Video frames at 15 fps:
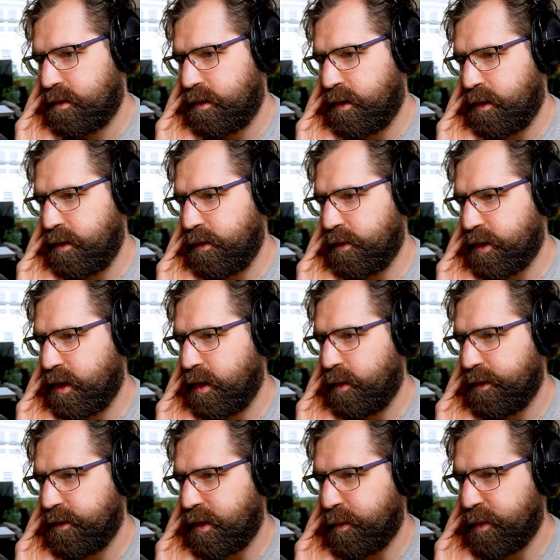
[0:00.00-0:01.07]
You've already got
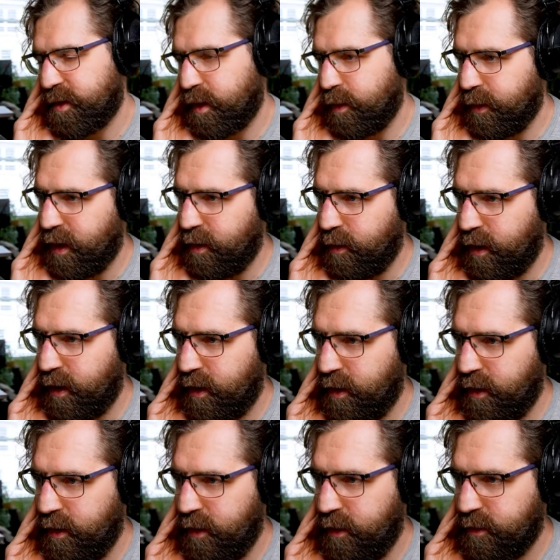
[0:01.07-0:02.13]
one, so that must go up that
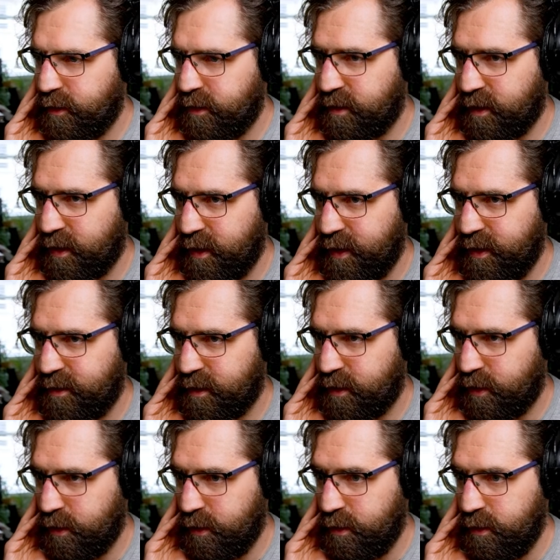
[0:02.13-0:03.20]
way. So this is at least a
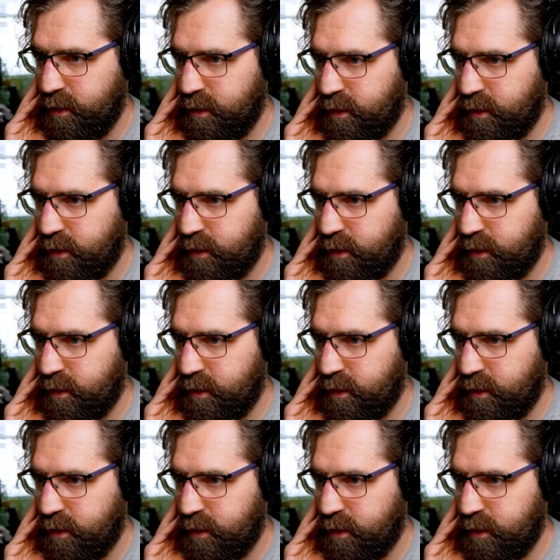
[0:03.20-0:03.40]
2.